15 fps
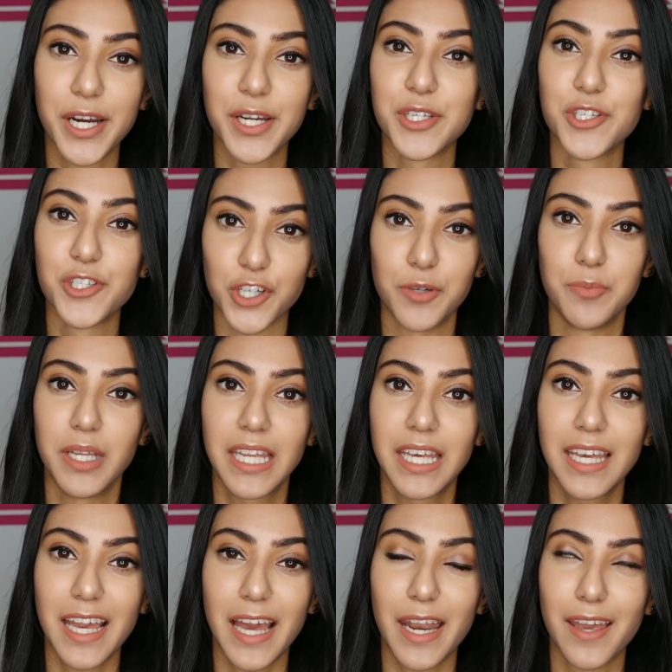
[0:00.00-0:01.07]
in
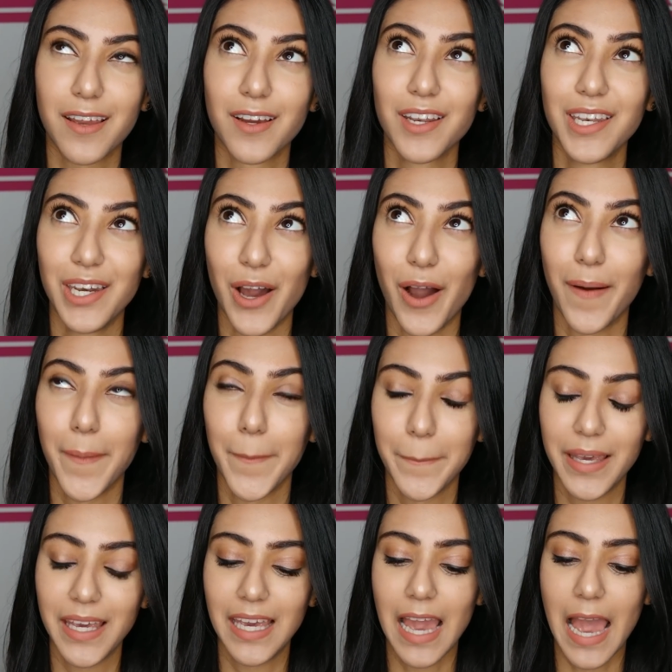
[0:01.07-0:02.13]
Germany and I could not
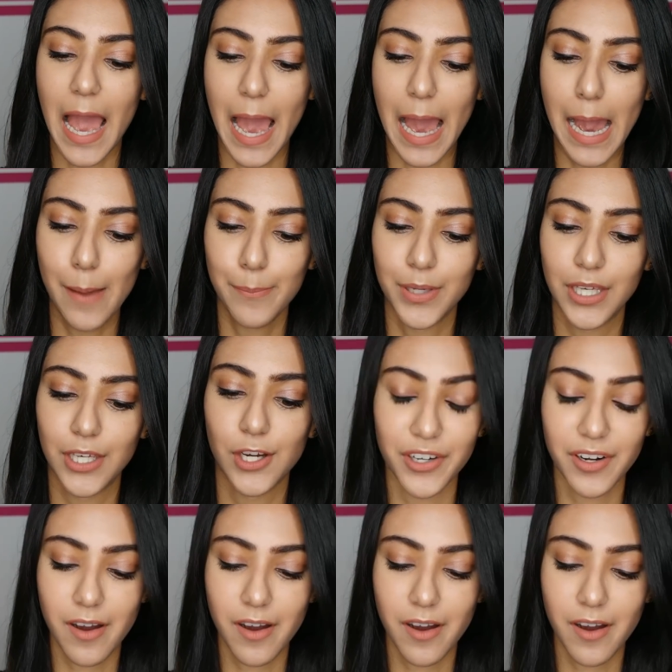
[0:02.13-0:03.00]
be happier.